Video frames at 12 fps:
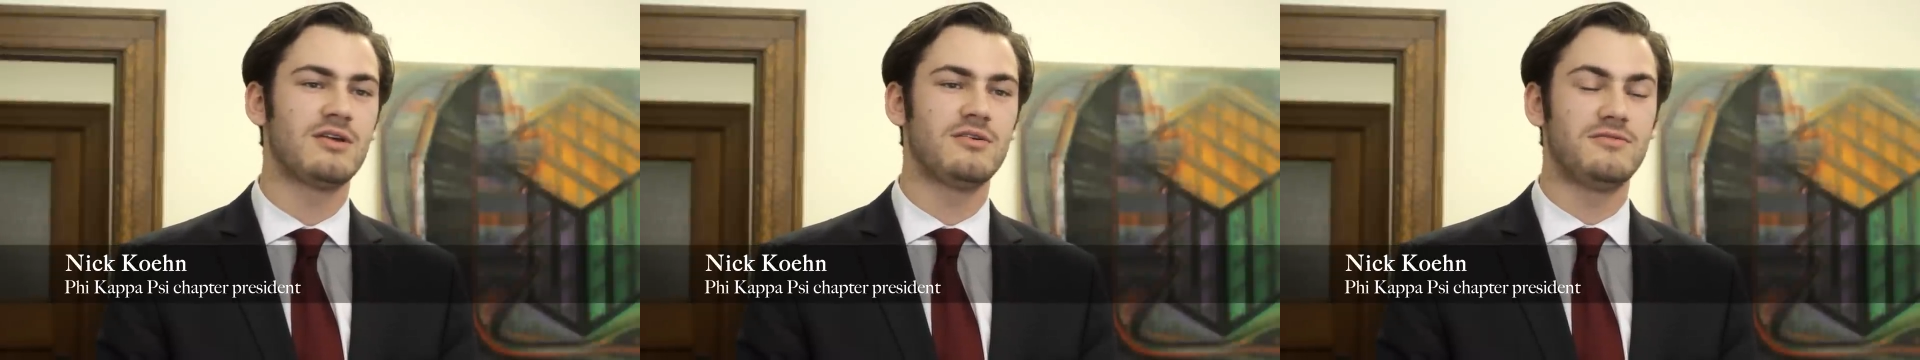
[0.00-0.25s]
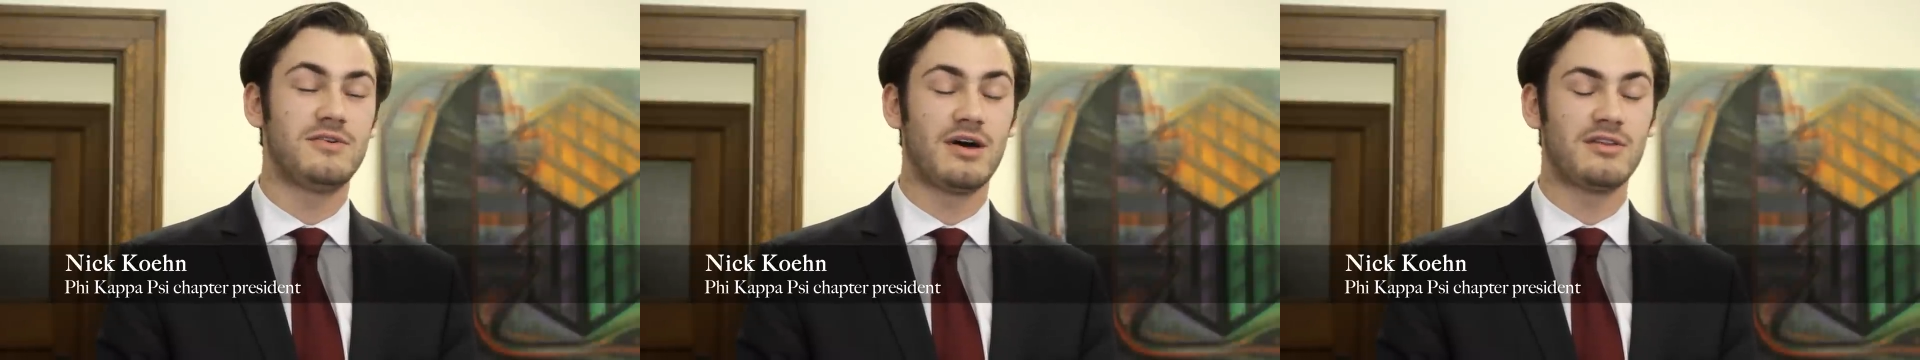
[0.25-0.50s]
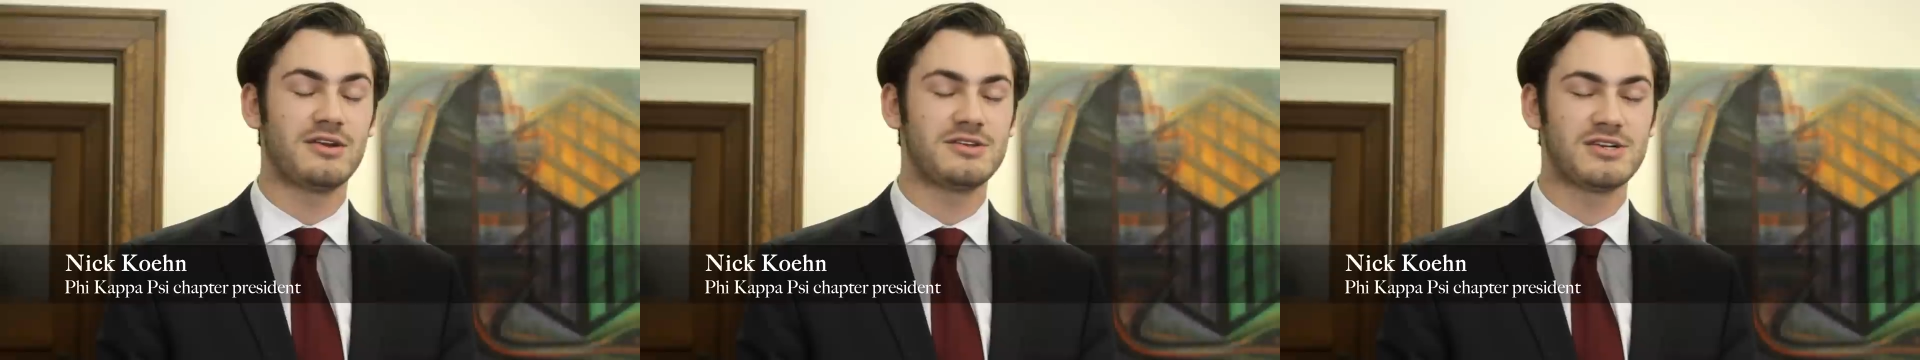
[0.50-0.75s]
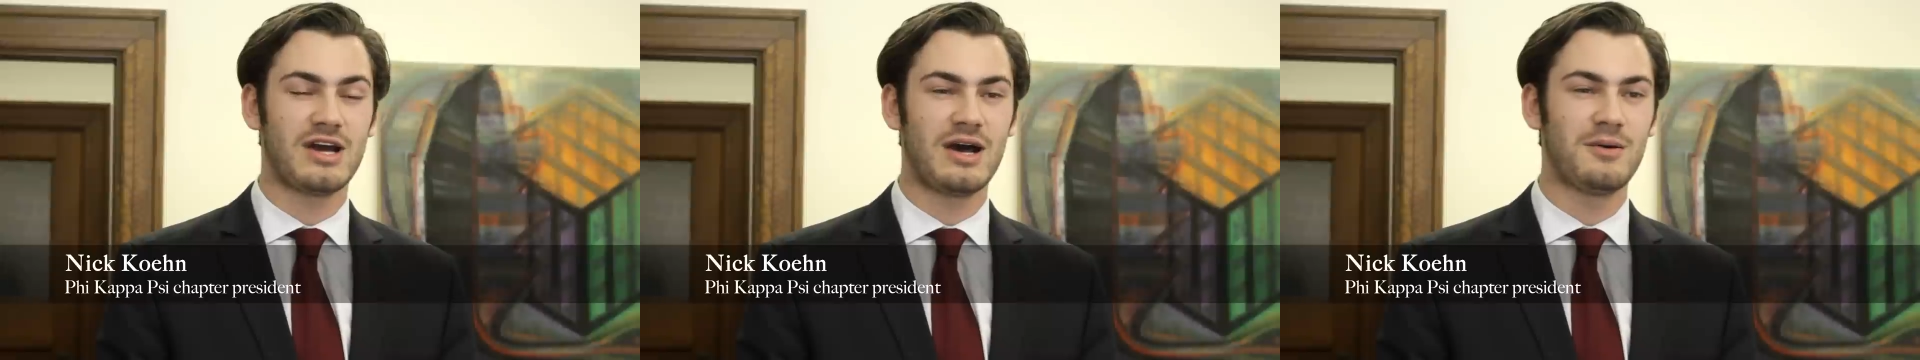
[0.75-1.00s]
who've done their
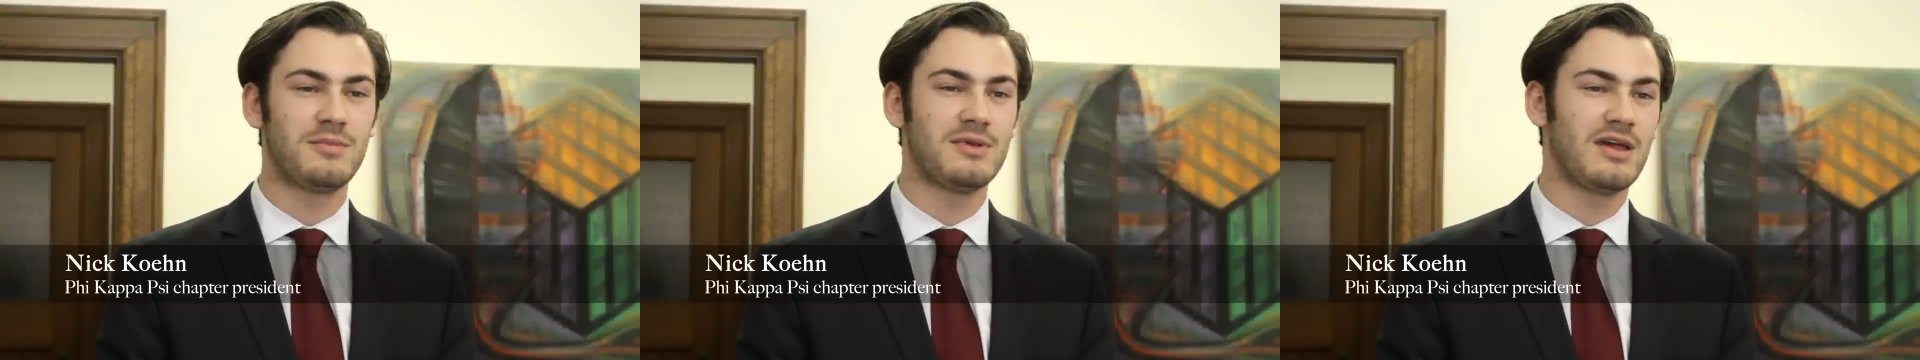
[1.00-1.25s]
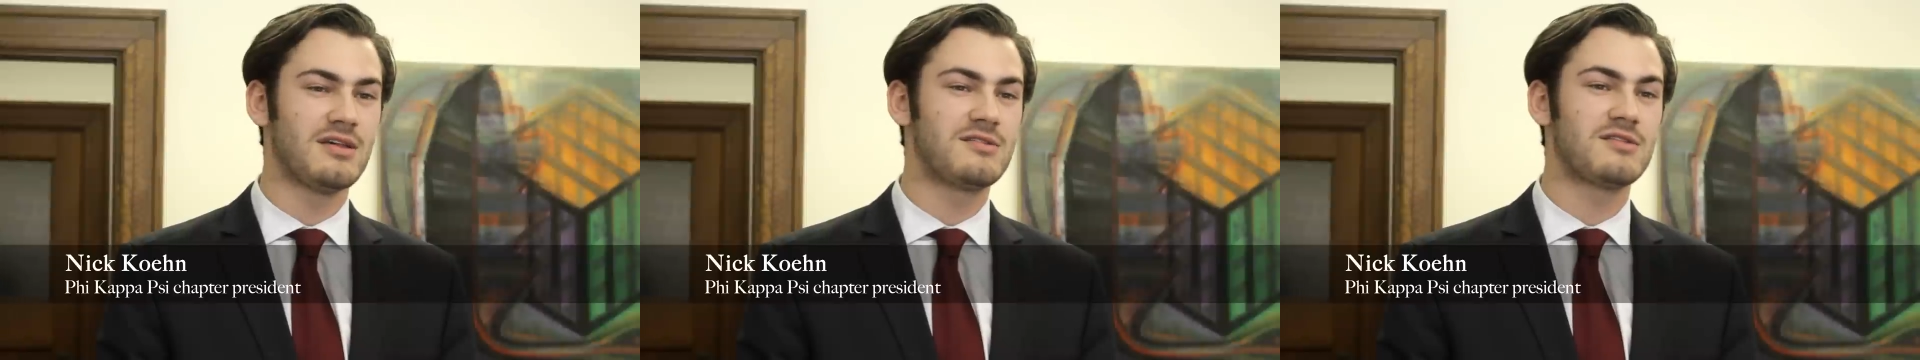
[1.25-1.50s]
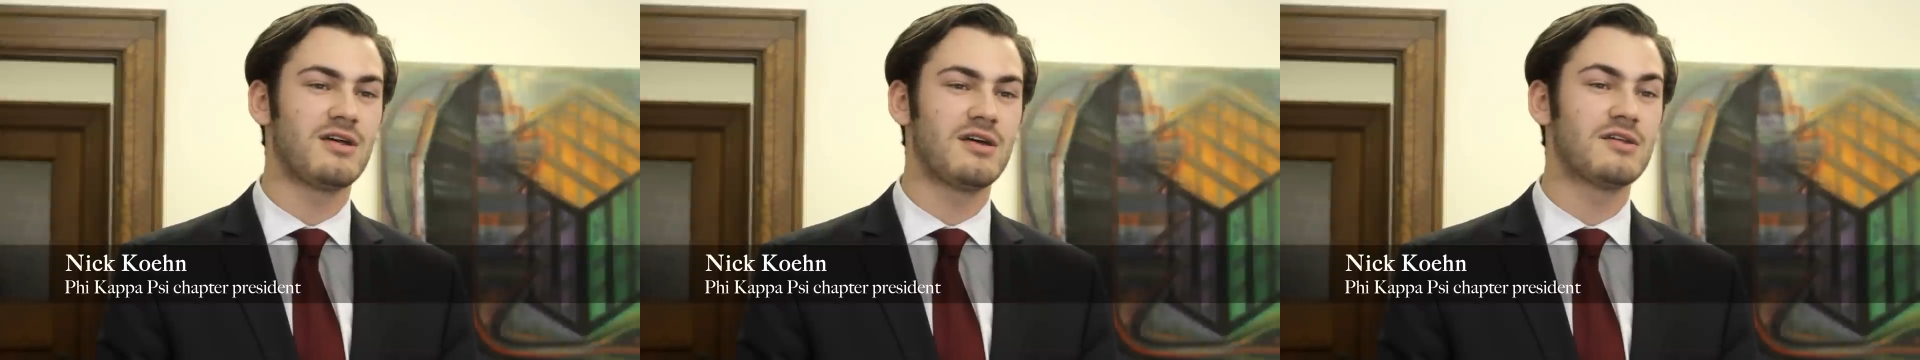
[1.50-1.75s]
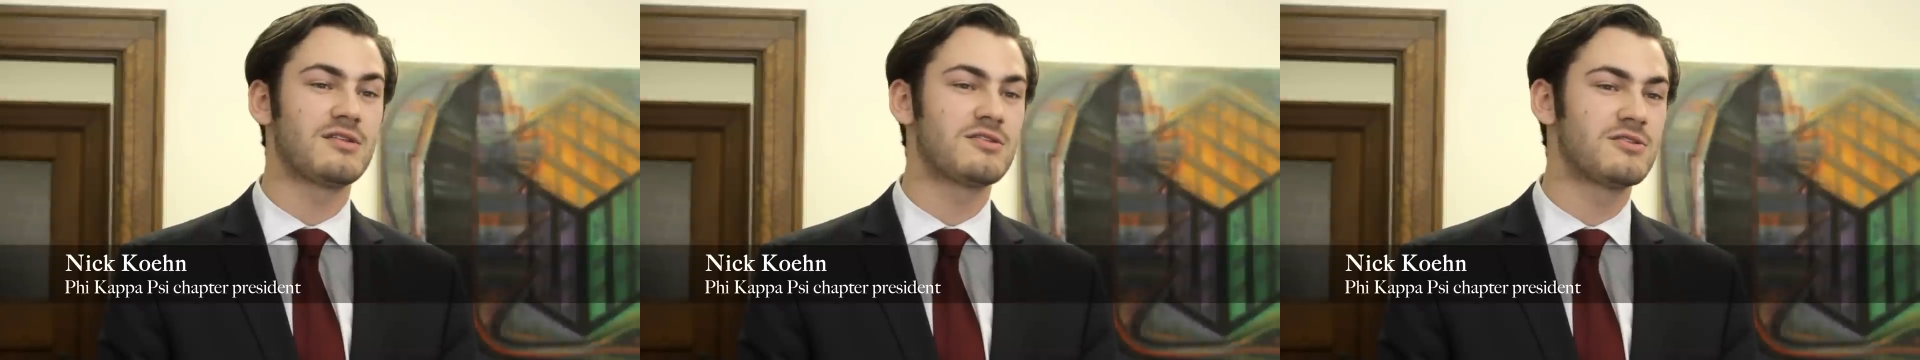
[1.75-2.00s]
job as
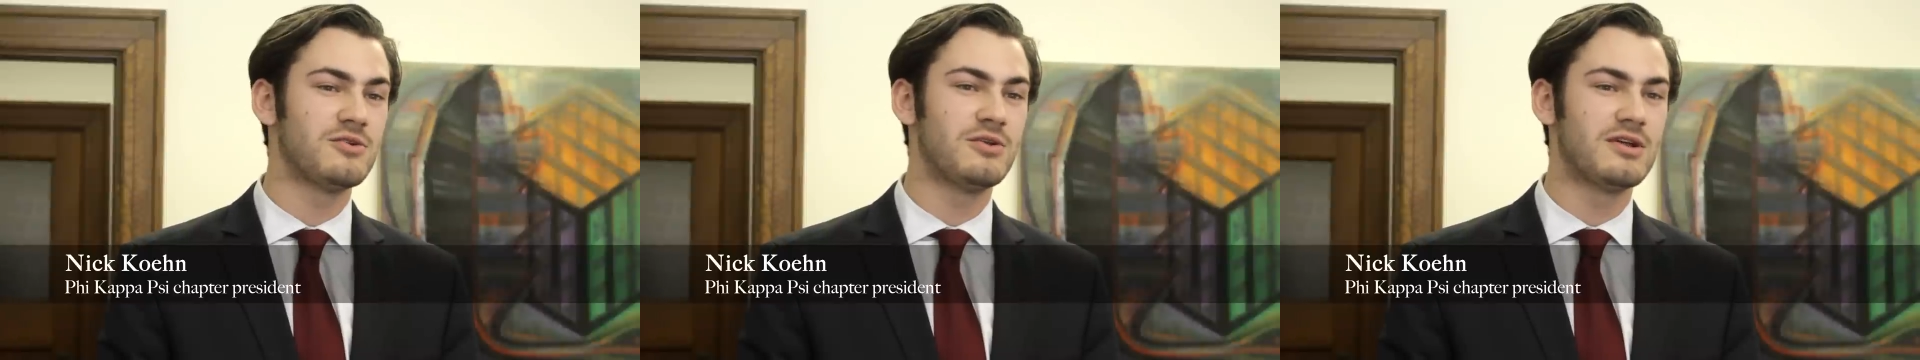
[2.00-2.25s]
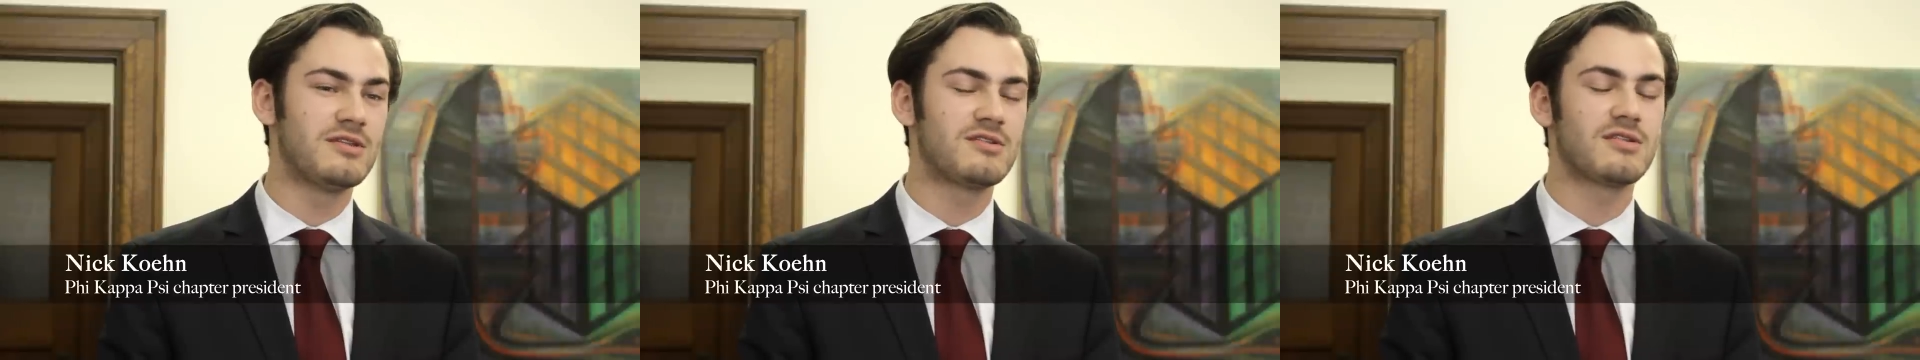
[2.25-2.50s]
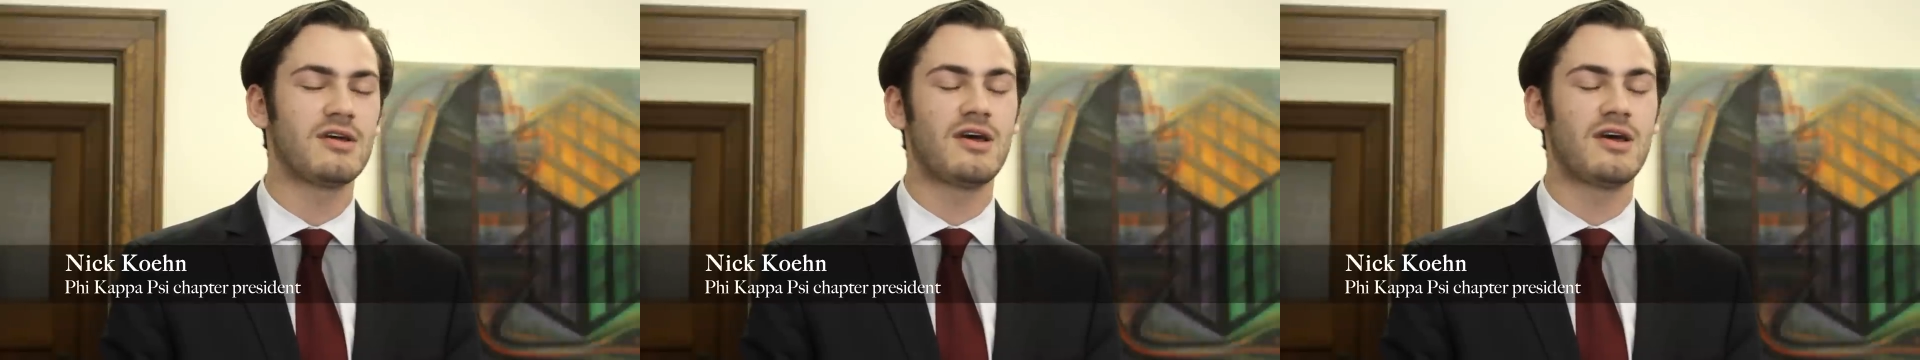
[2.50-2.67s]
uh, students,